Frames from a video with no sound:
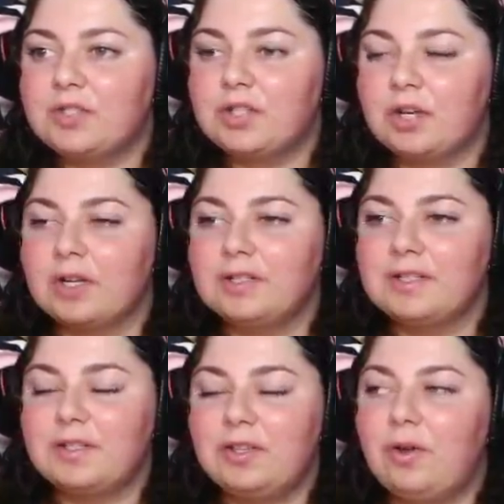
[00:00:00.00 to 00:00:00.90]

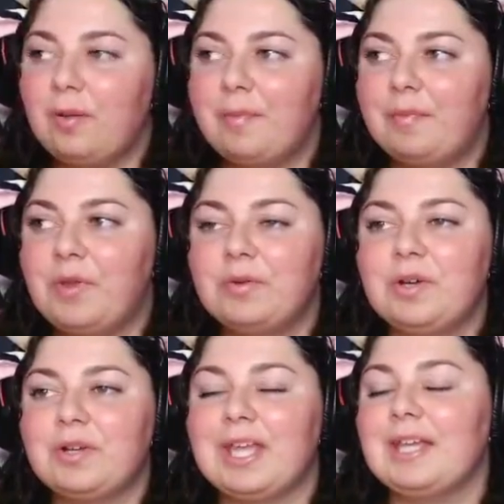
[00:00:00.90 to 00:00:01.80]
skirts, you can you
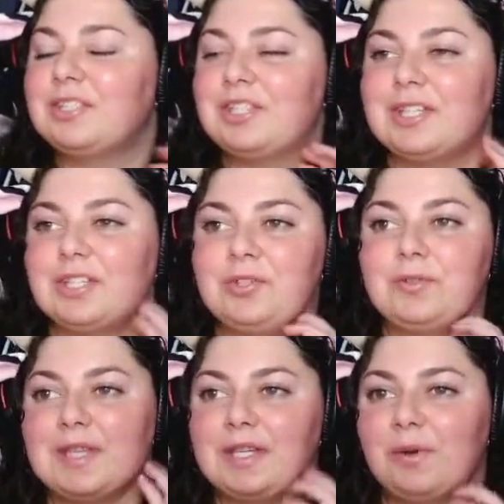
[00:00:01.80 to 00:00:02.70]
don't can't see the
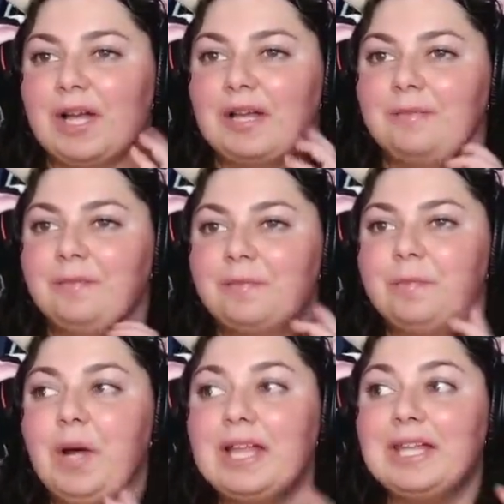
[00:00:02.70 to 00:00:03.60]
shoes anyway.
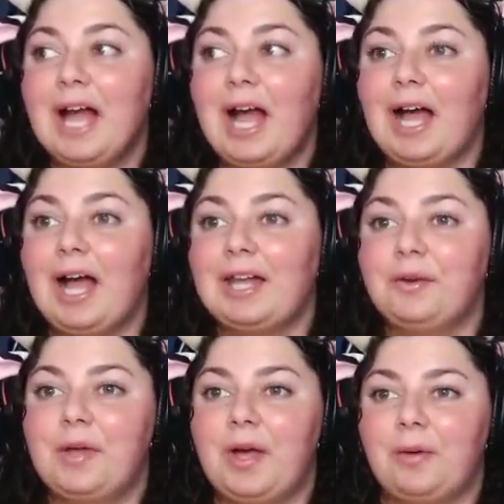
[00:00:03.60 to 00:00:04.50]
But okay. I
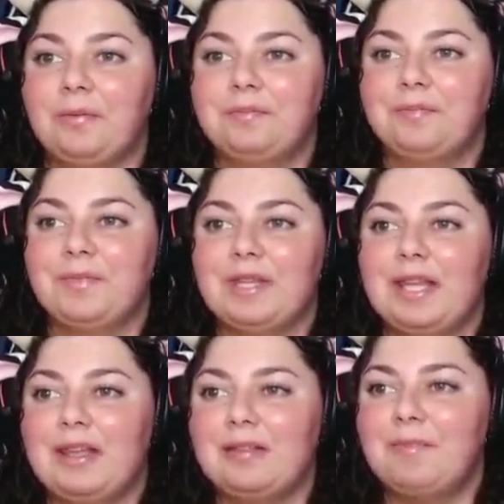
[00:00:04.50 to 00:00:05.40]
don't know.
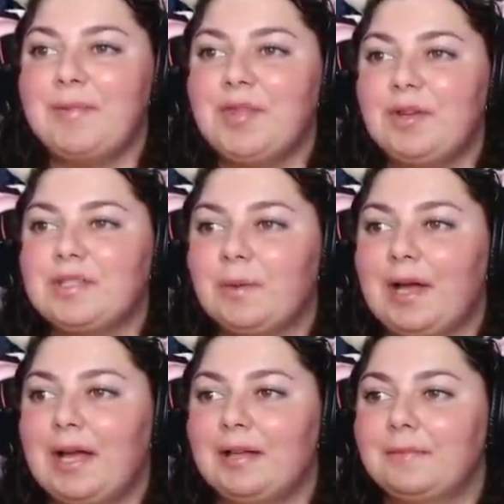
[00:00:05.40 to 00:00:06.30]
Maybe there's oh, now
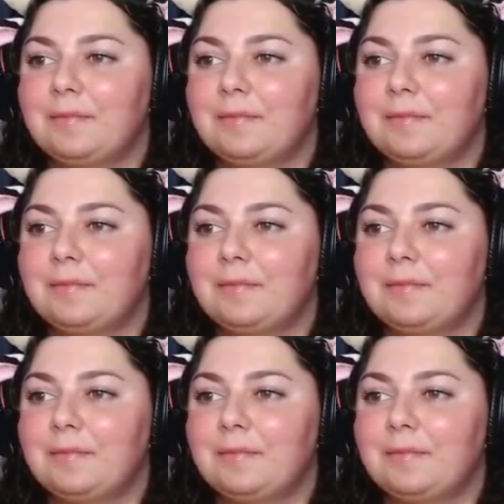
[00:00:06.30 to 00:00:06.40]
I can't